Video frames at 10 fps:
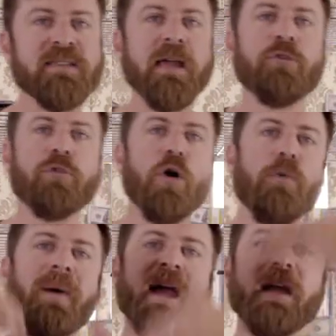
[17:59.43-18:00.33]
As I
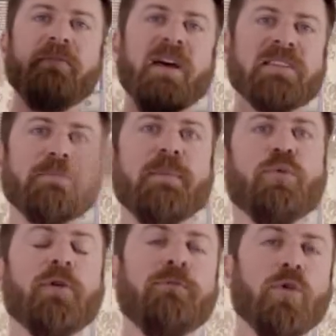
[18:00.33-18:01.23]
grow my investment
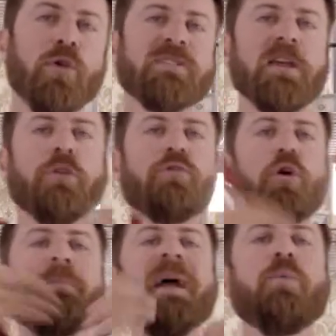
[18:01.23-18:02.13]
portfolio, as I
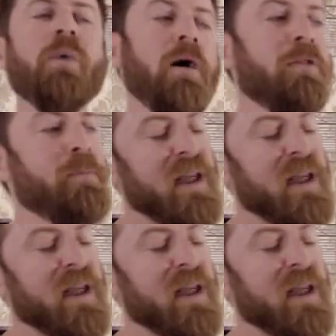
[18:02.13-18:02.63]
grow my wealth,